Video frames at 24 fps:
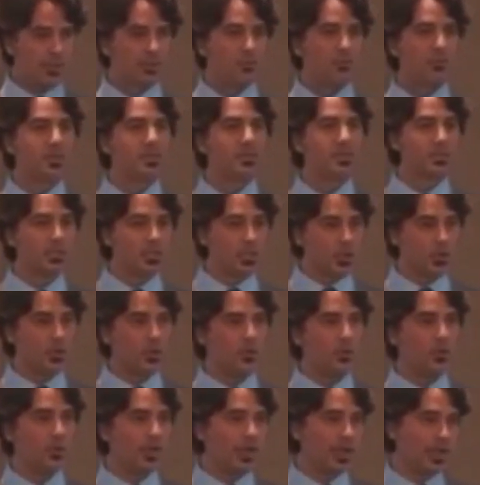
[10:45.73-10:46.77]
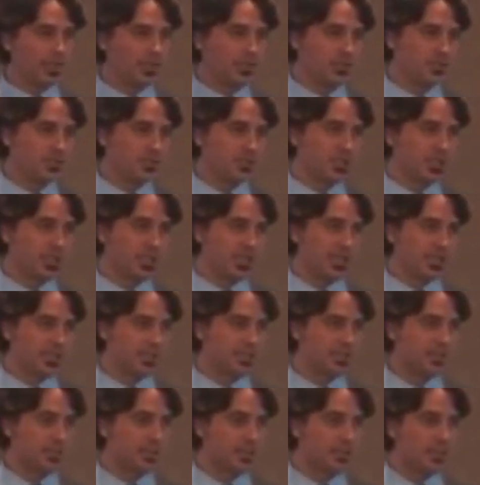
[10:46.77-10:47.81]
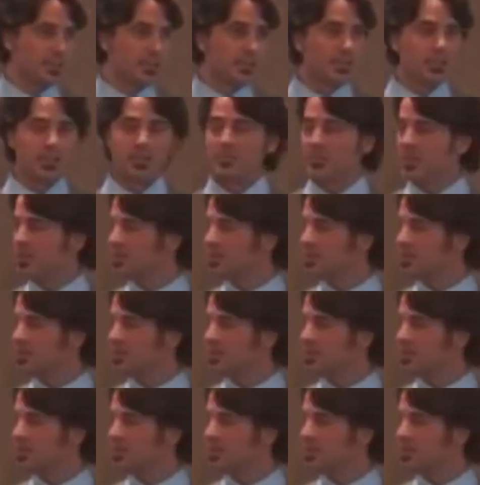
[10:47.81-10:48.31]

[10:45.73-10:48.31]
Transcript: with no exercise. The